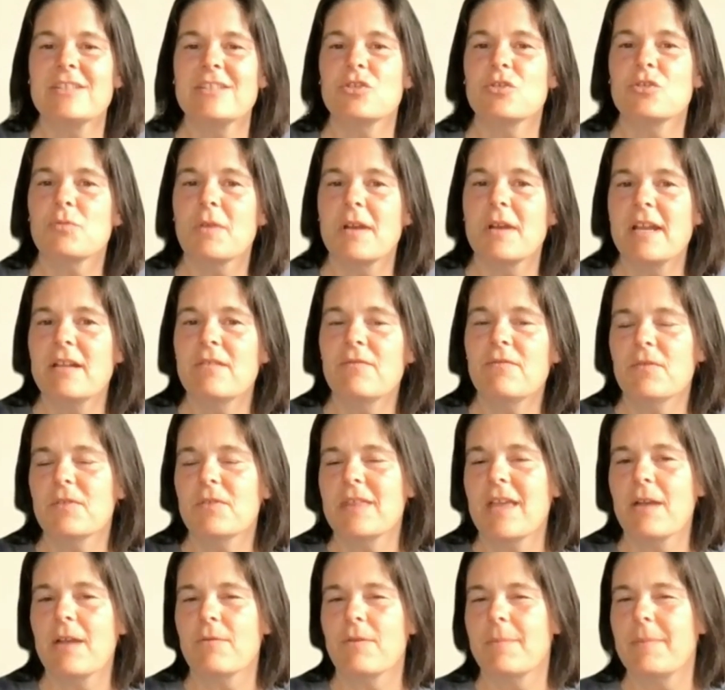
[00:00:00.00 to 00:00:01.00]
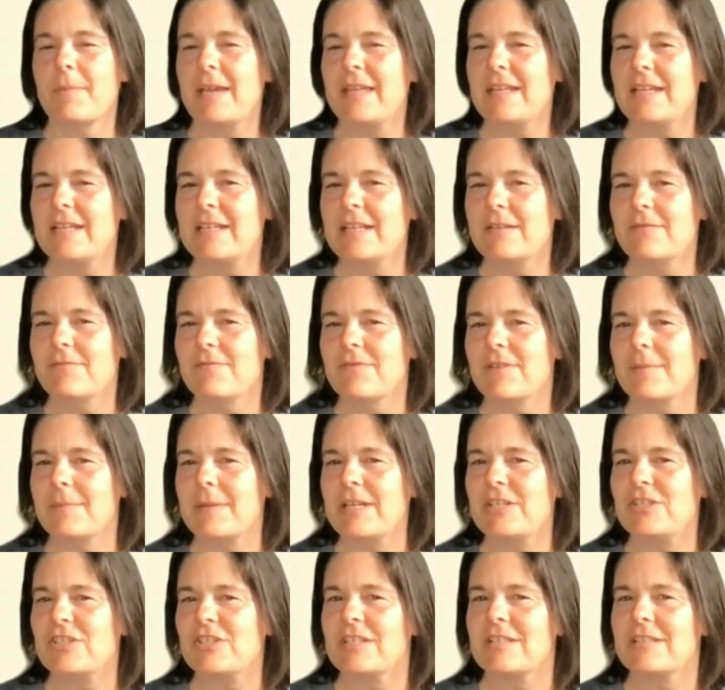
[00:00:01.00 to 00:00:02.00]
trade for that remaining
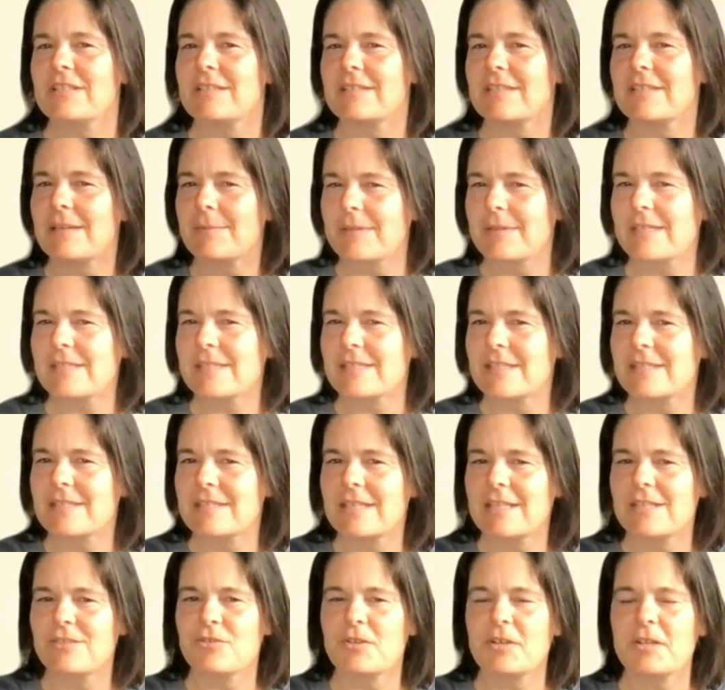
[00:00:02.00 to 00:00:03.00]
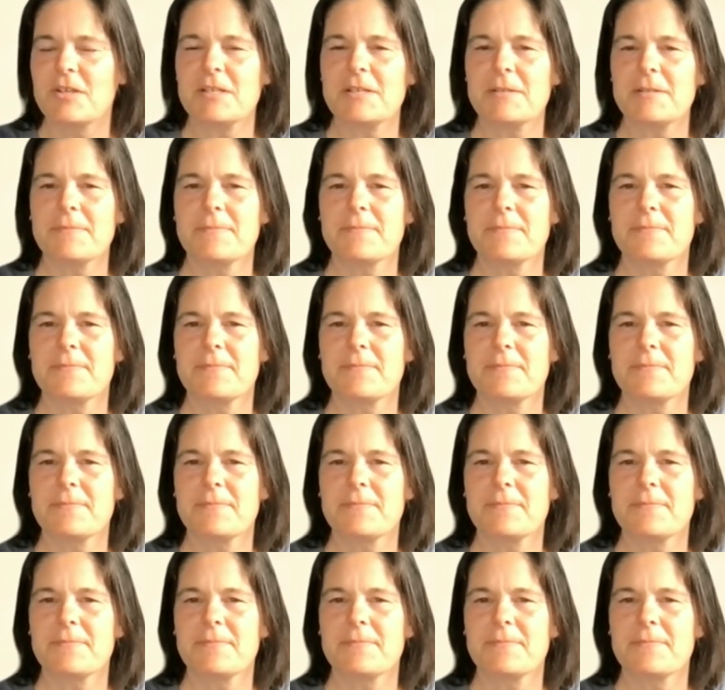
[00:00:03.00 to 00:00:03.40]
information. Does that make sense, Adriana?